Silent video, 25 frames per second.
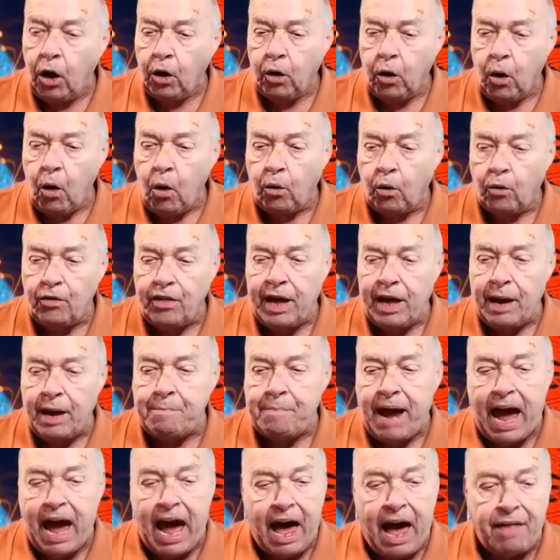along their
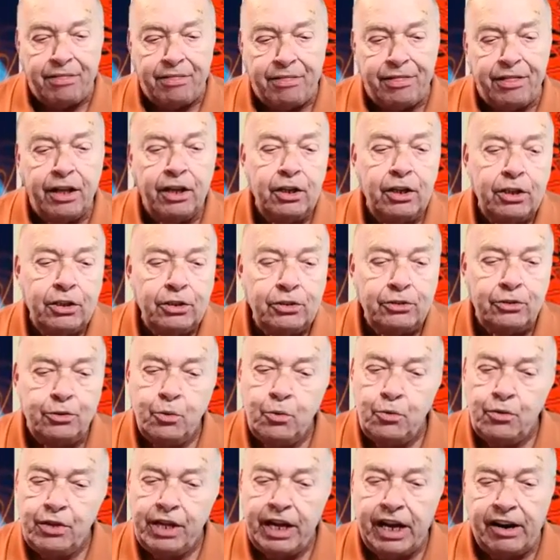path
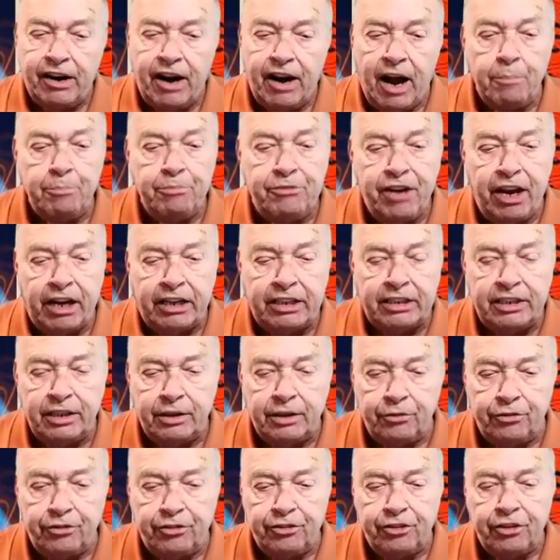to their
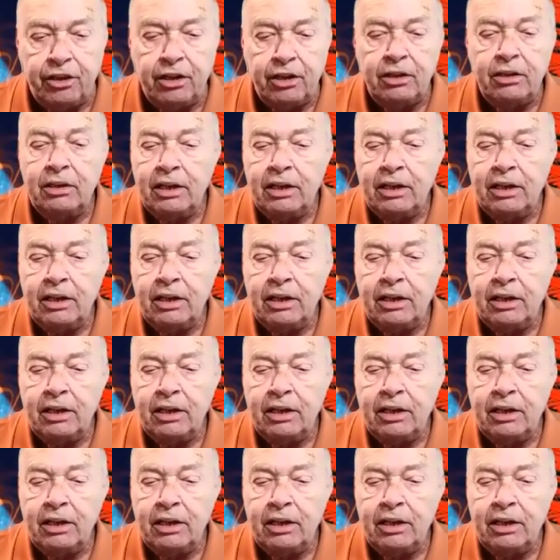objectives.